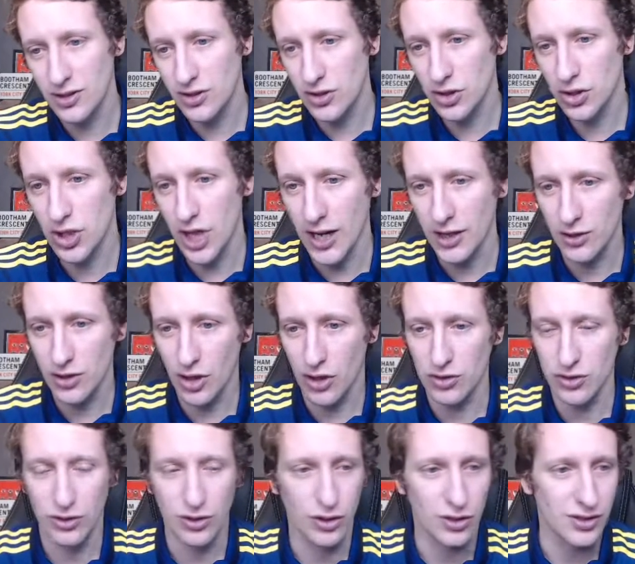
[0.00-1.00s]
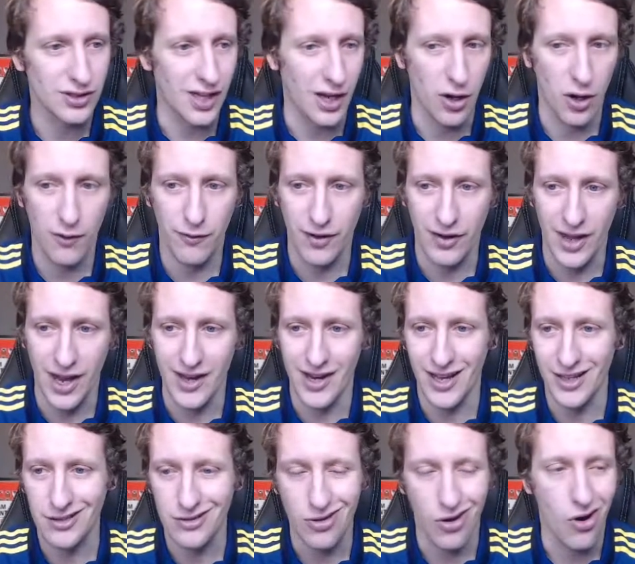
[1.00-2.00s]
Cenk Tosun got sent off and then they
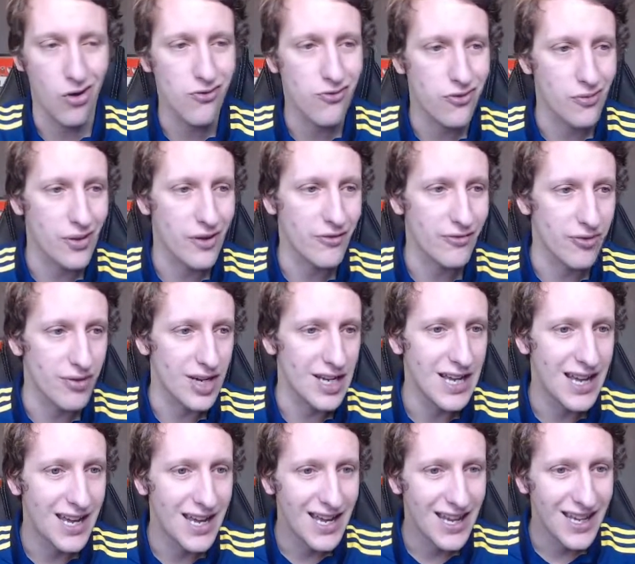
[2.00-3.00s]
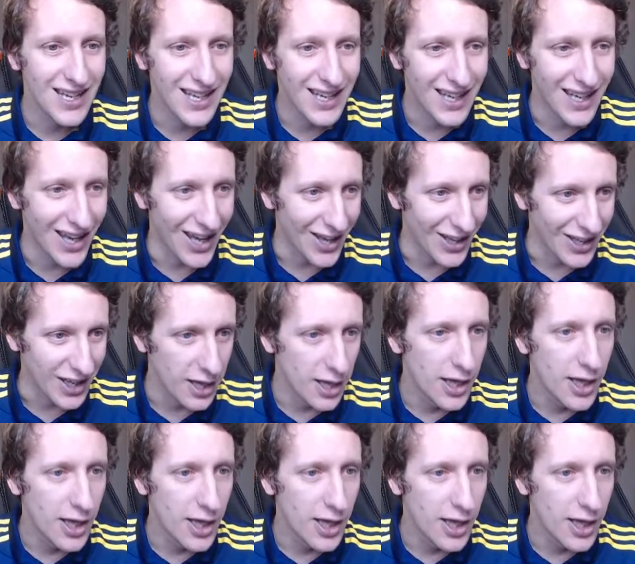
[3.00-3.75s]
scored from a free kick.